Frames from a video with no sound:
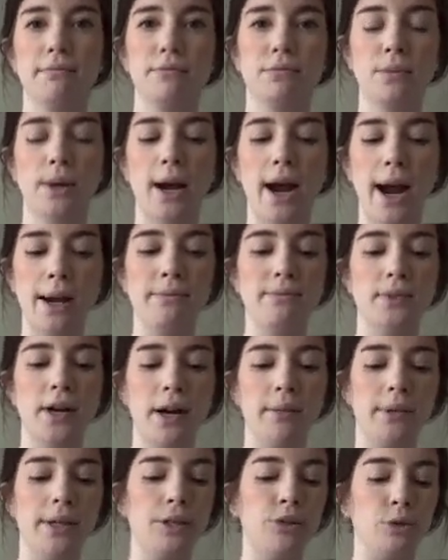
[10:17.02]
where I'm
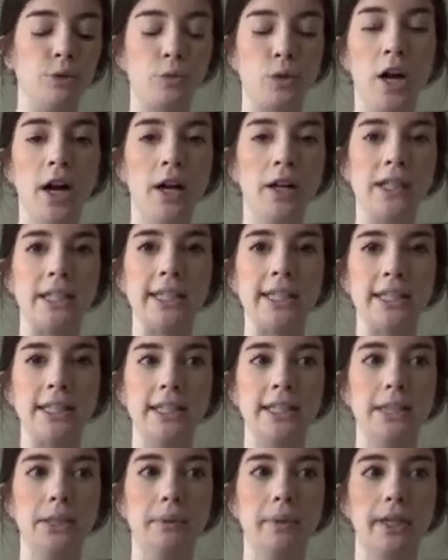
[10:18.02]
from in Raleigh.
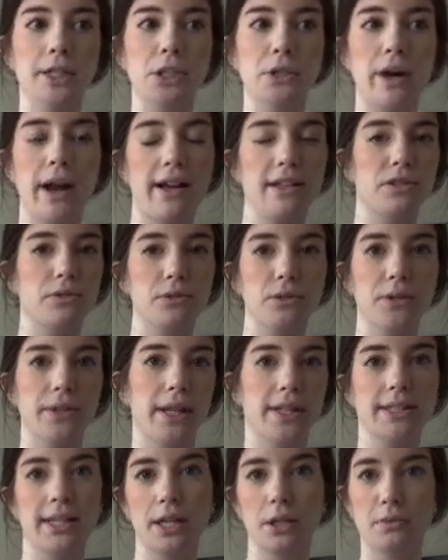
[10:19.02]
He went to a high school
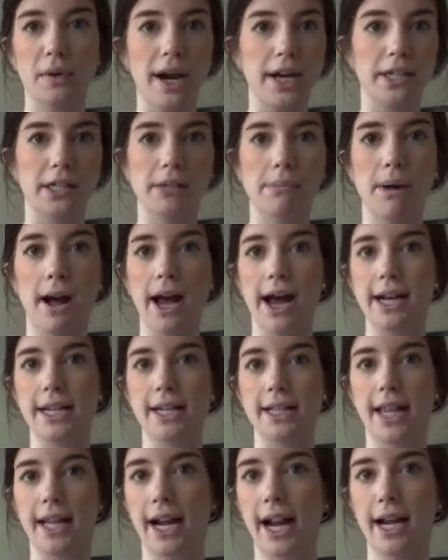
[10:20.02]
that's like right near mine
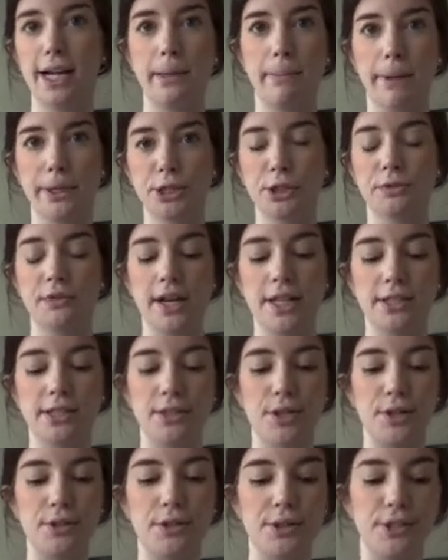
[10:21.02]
and that I had a bunch of friends
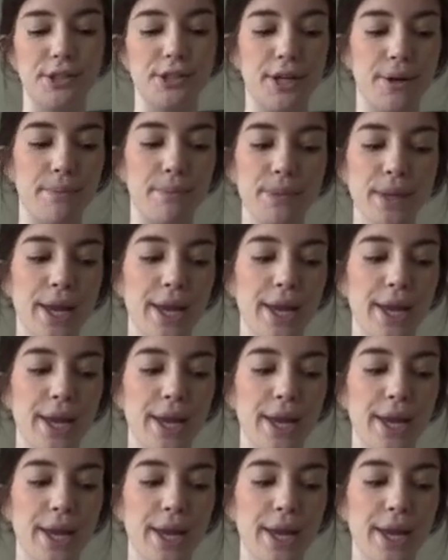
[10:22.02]
go to, so